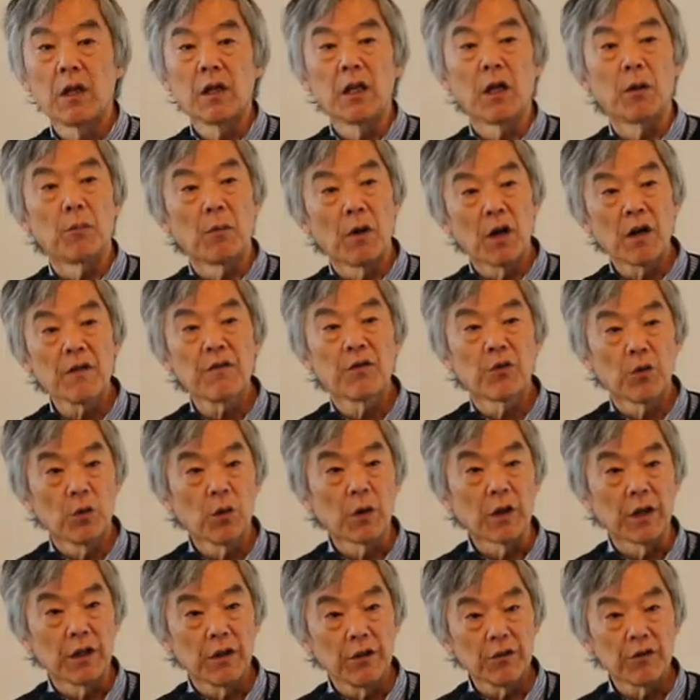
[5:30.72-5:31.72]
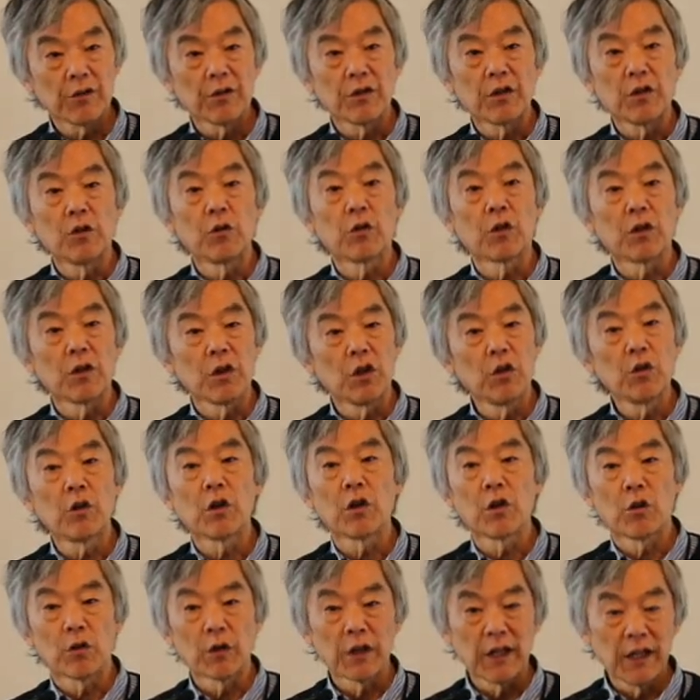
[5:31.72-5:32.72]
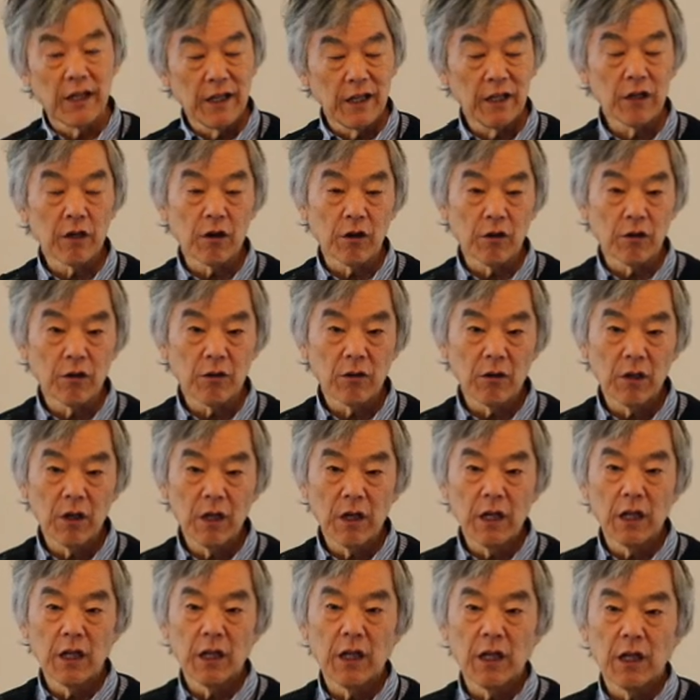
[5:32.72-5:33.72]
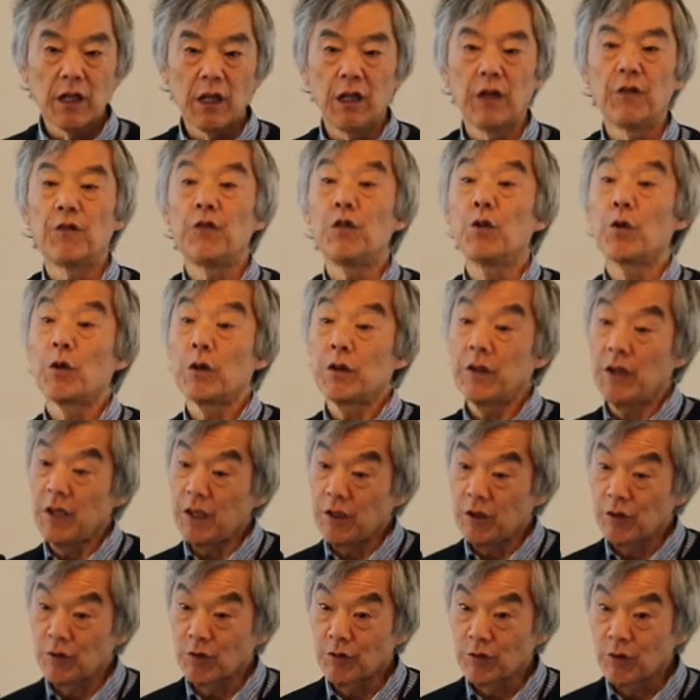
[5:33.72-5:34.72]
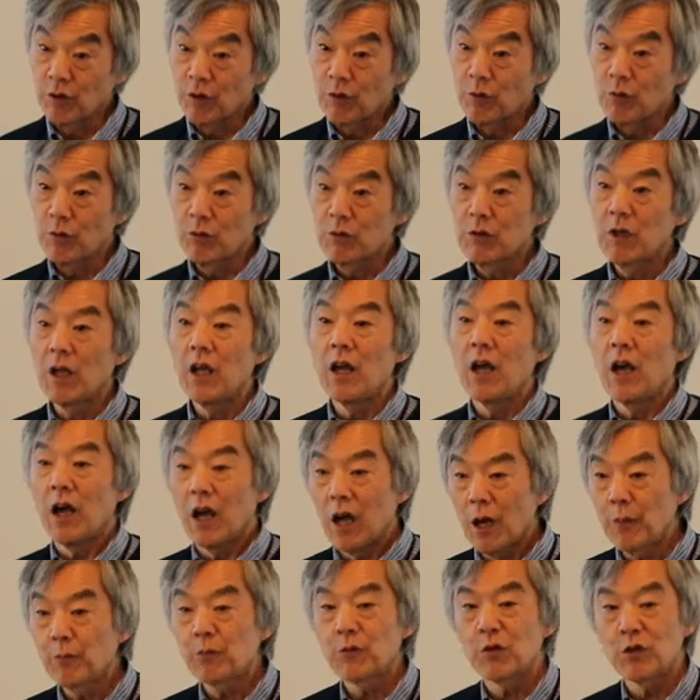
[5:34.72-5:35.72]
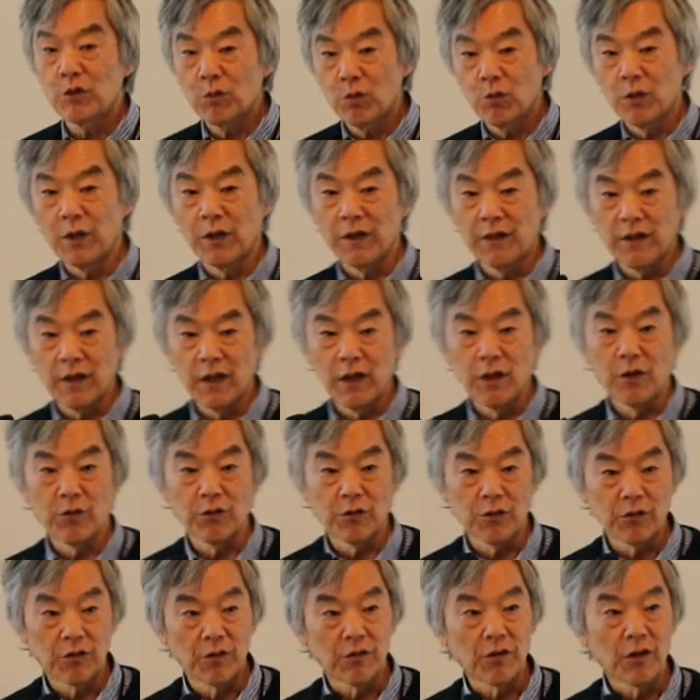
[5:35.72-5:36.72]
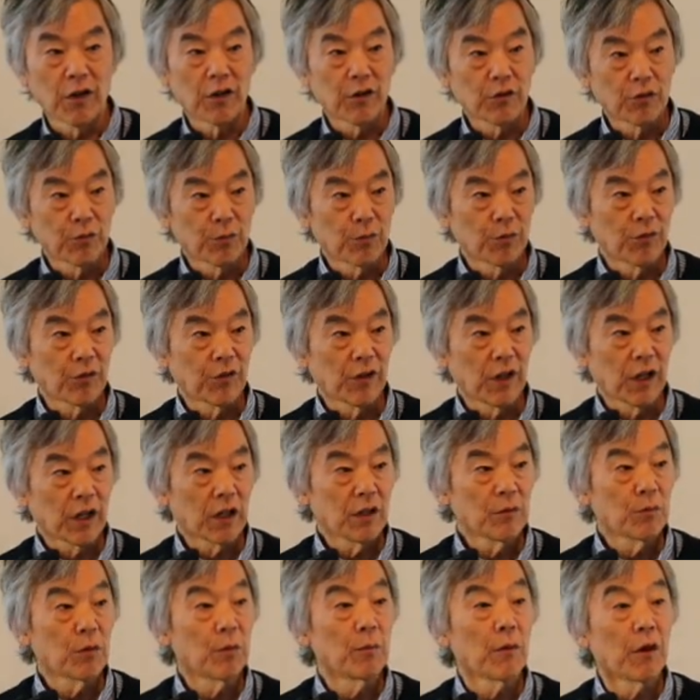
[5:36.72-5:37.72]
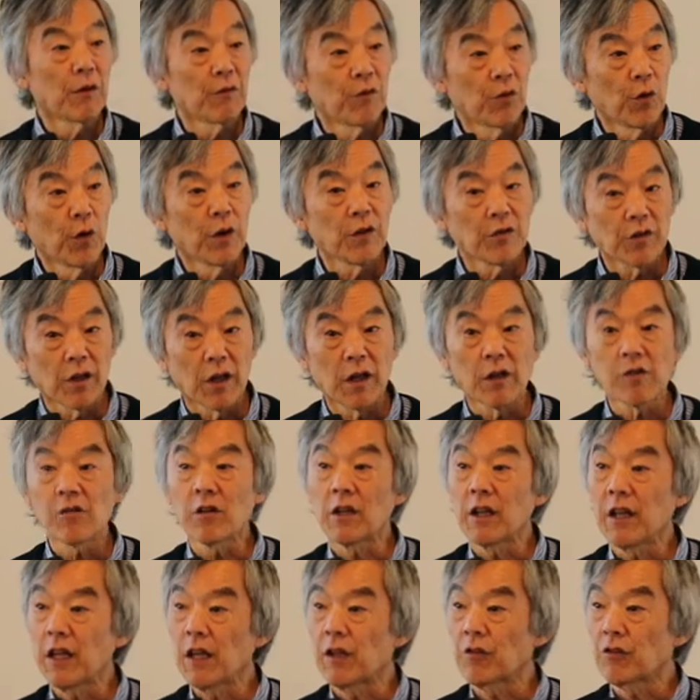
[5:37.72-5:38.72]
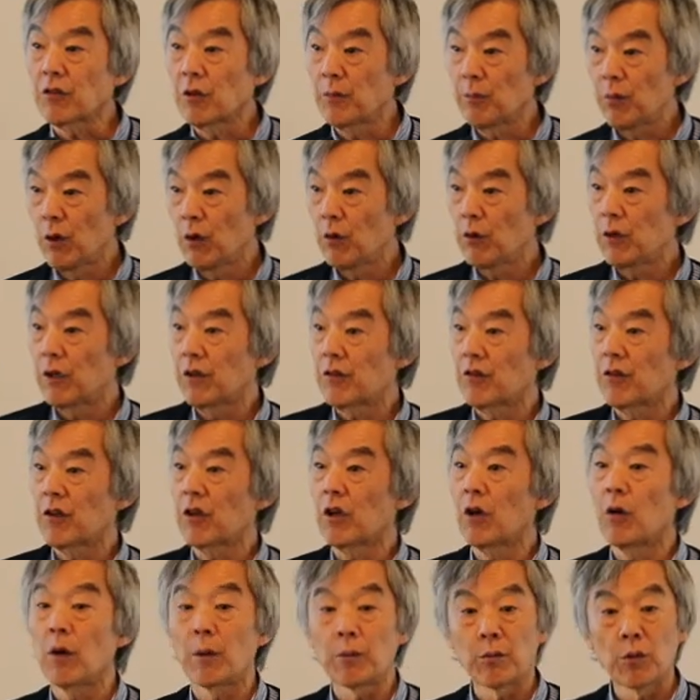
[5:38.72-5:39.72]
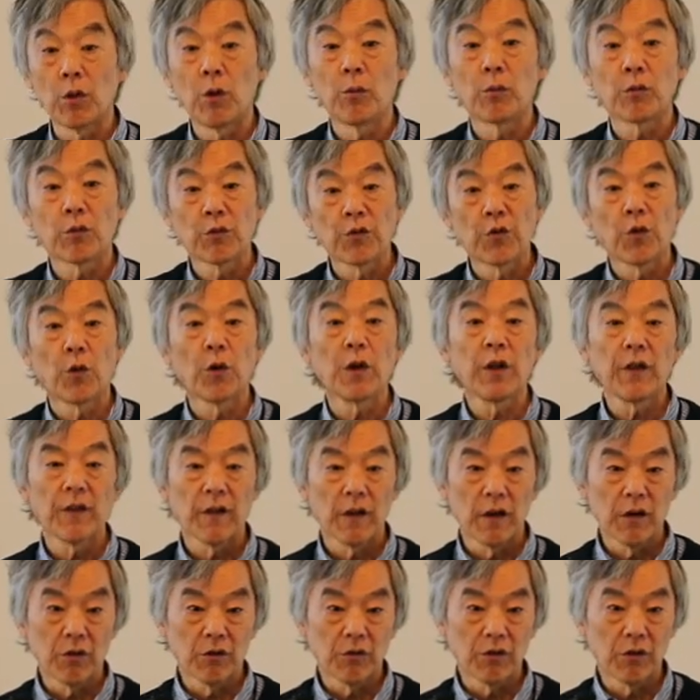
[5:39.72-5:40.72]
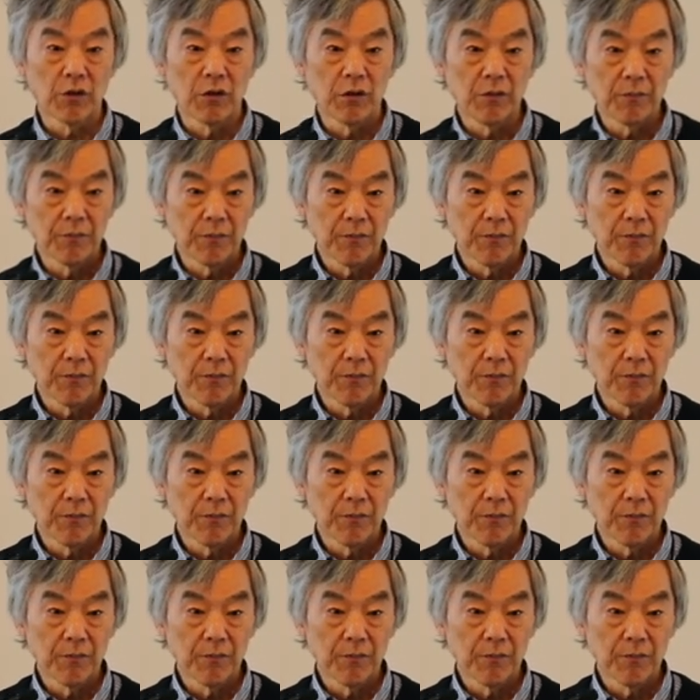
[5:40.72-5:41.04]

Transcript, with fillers: Now my voice, you, could, you can only hear, if you were 10 years old, up to 20,000 cycles per second, but my voice actually has components that go up to almost 40,000.